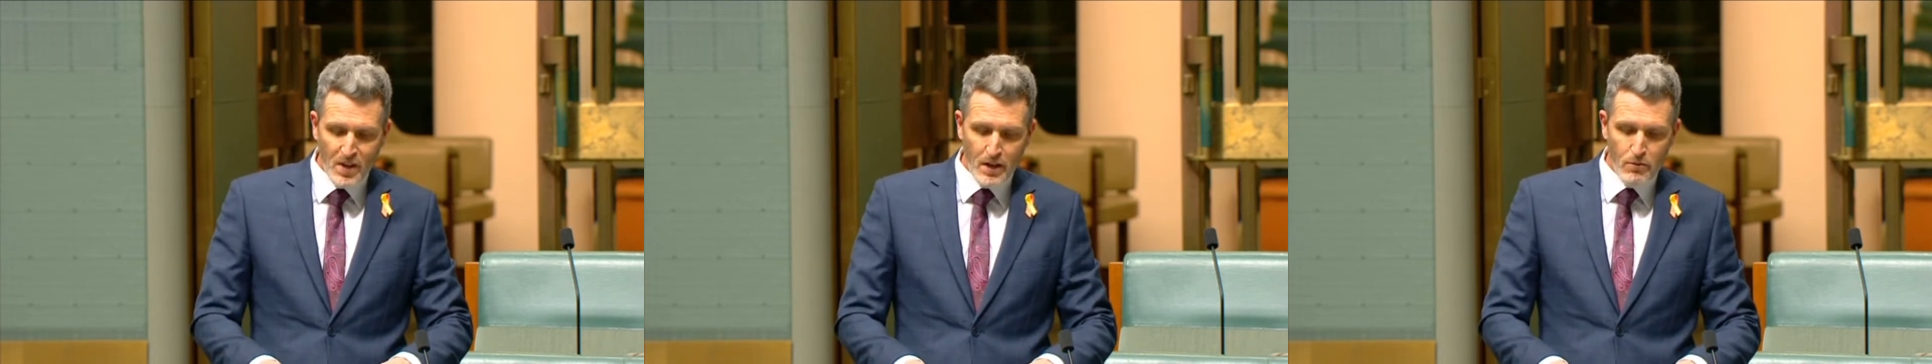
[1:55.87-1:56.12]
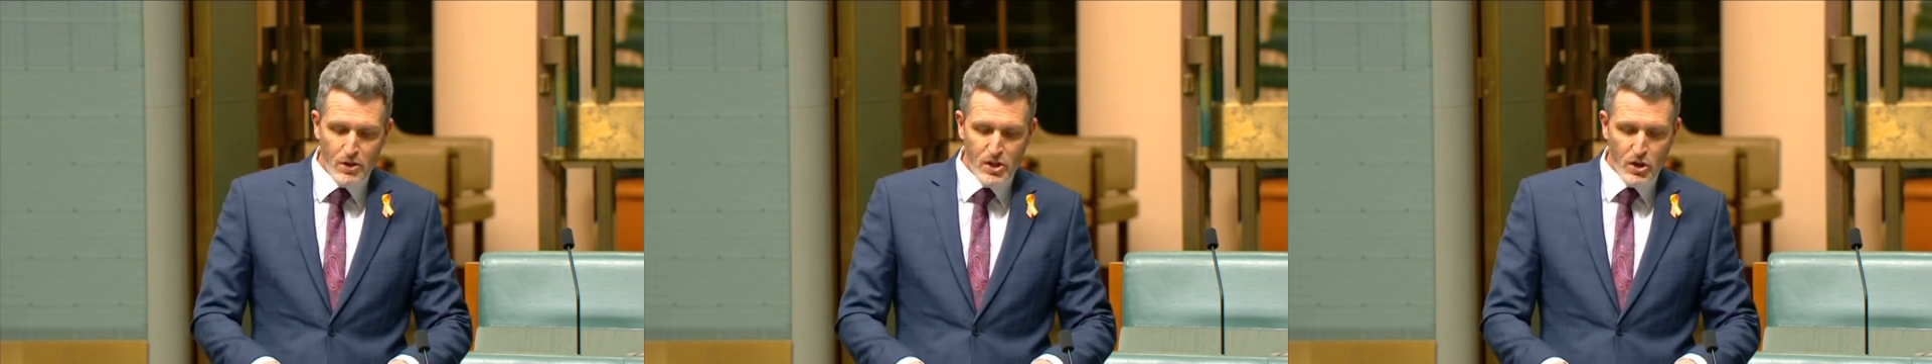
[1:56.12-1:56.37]

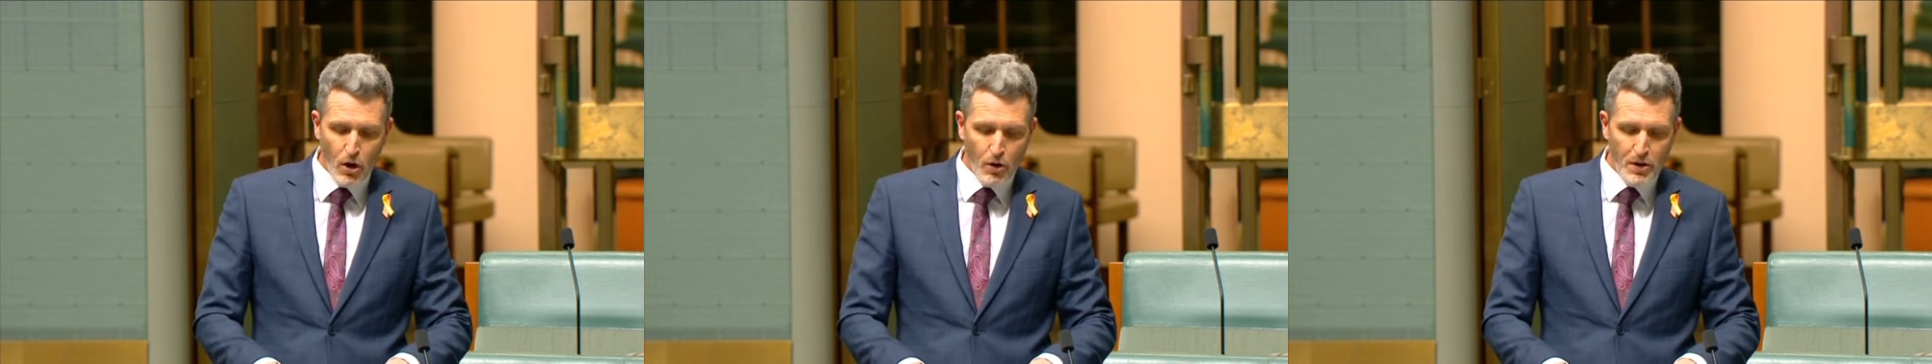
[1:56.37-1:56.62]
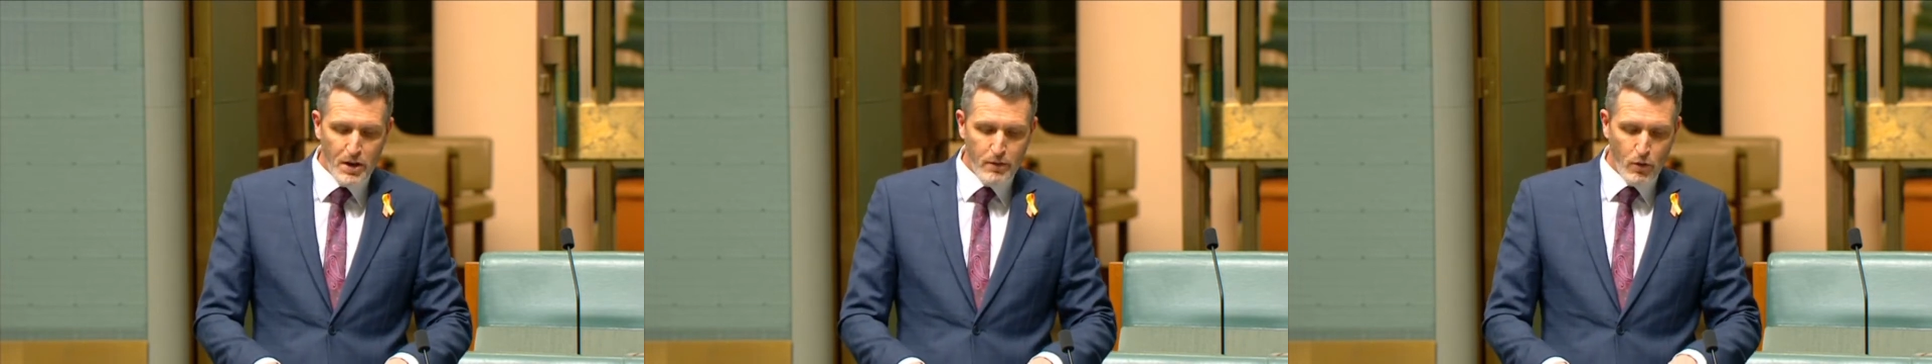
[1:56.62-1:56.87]
it
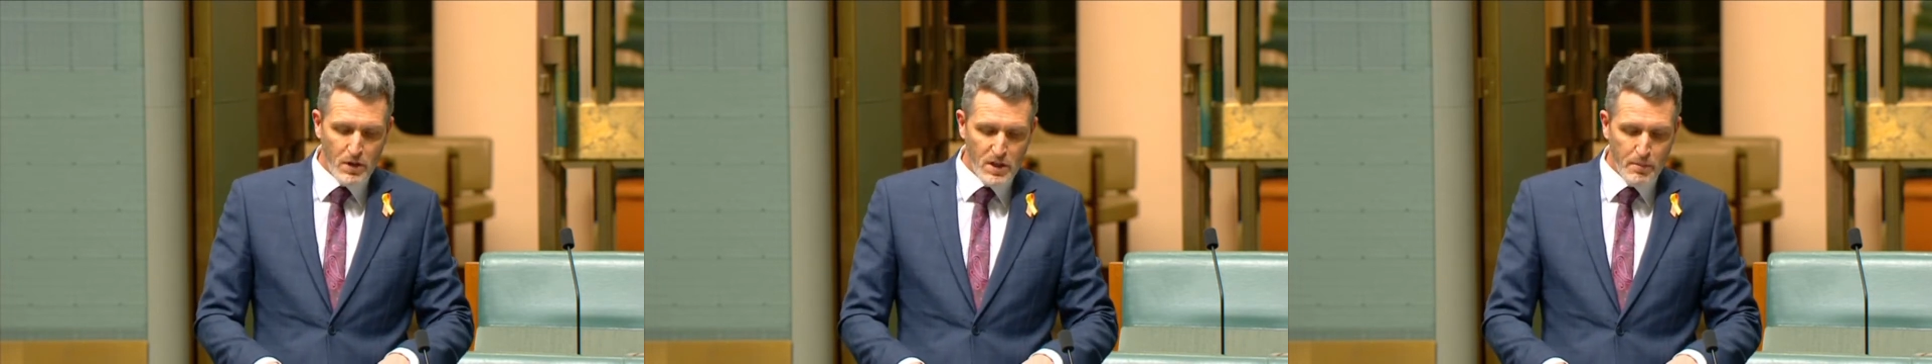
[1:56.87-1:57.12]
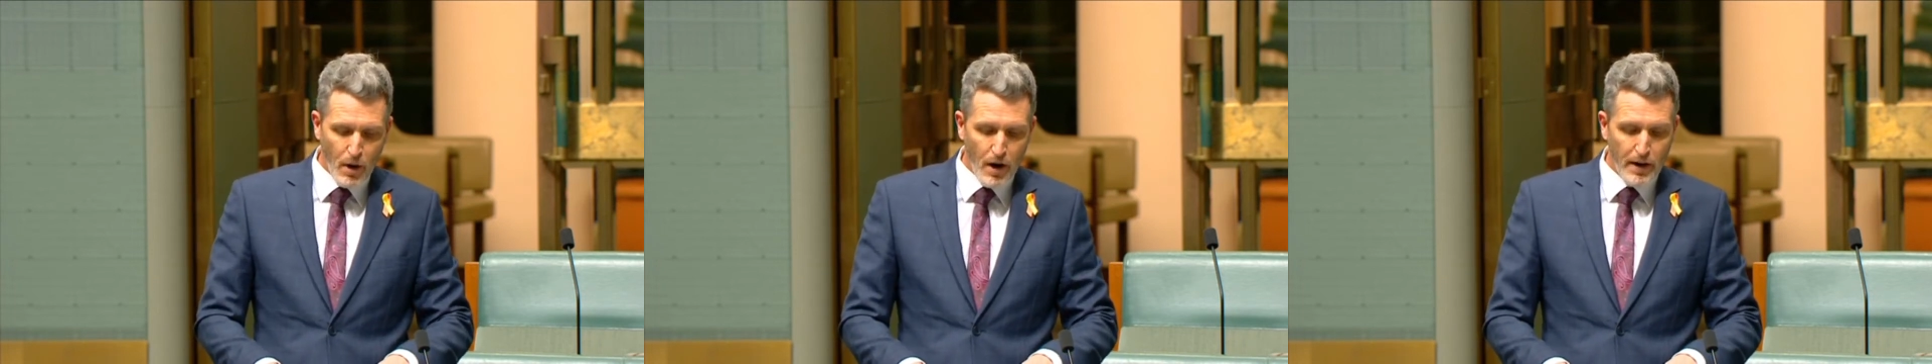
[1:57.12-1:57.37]
restorative or
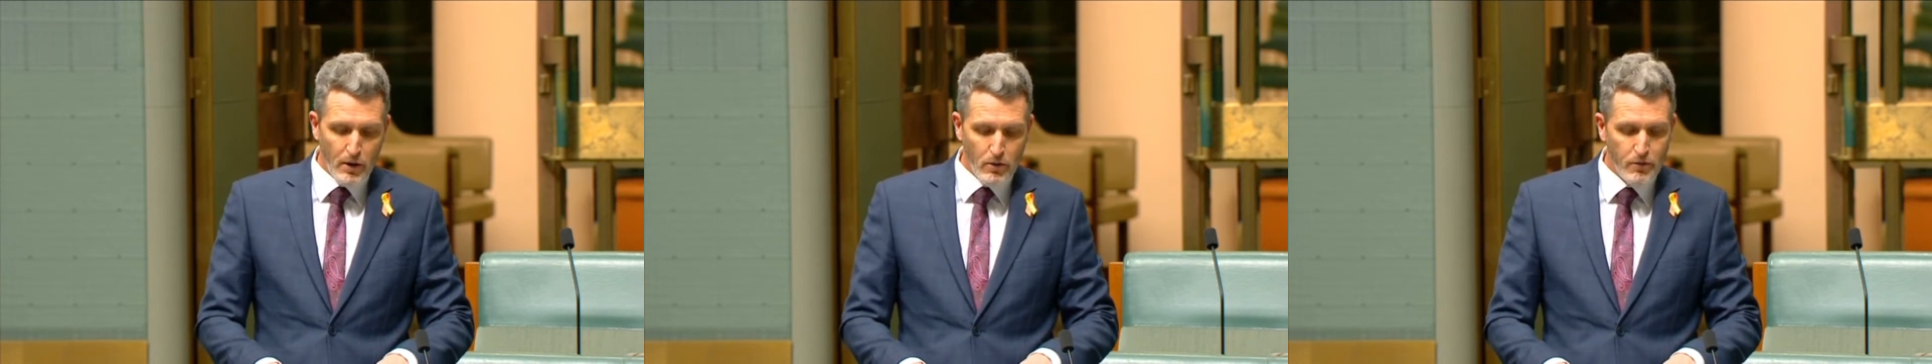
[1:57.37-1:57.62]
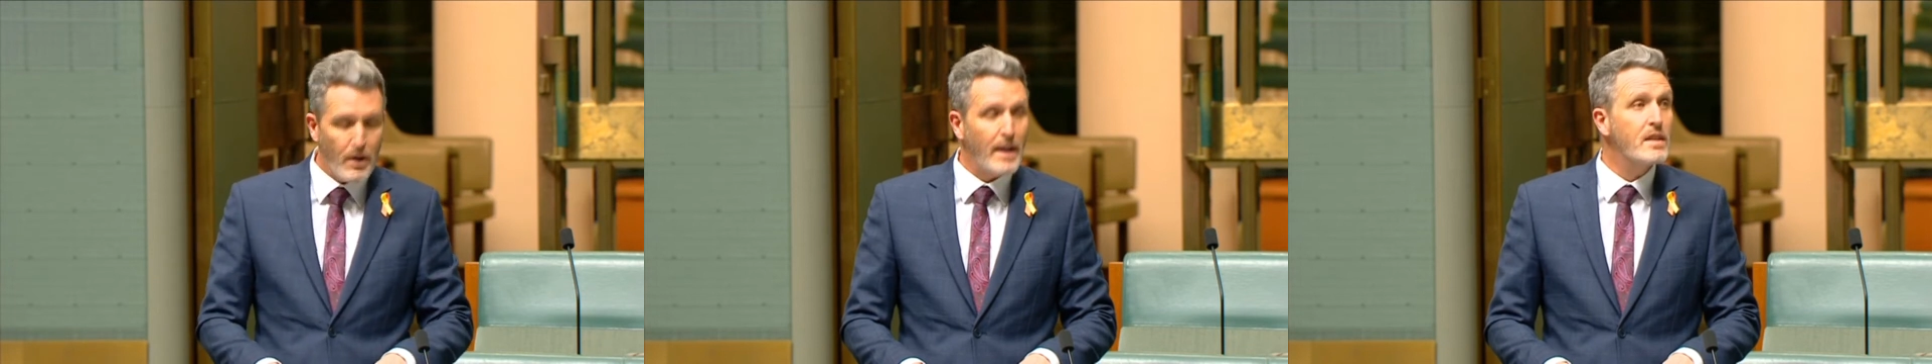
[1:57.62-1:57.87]
inspiring or
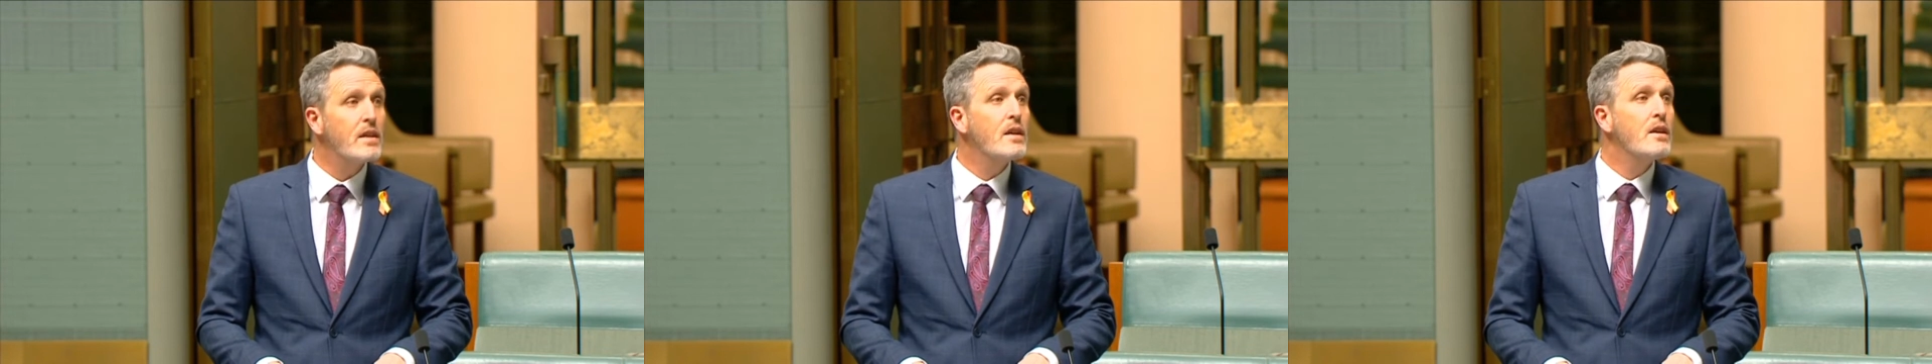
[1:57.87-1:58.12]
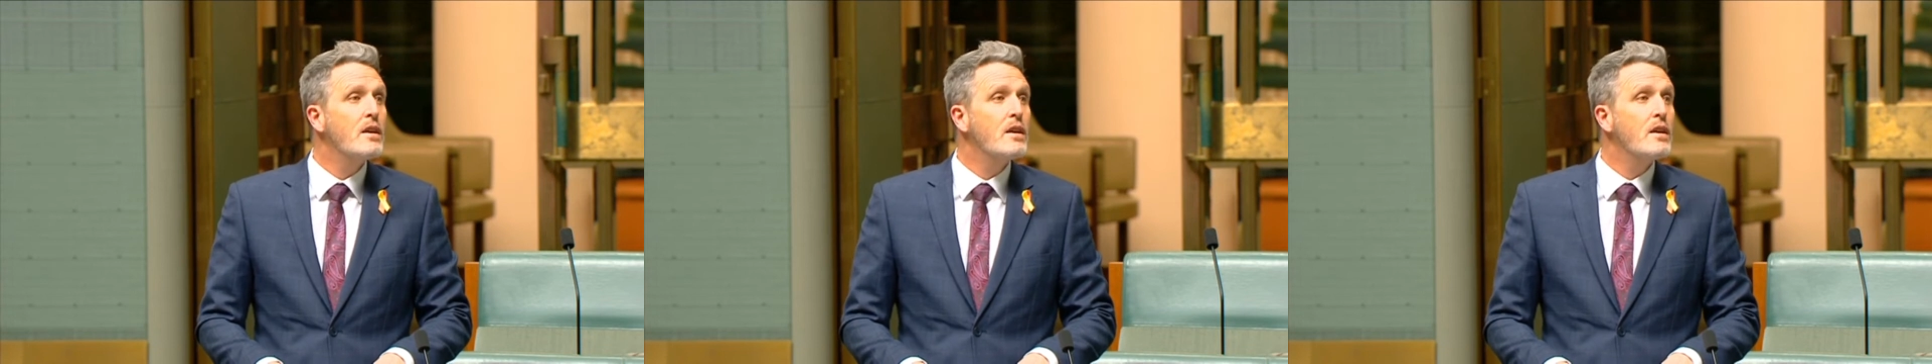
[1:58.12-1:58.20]
fun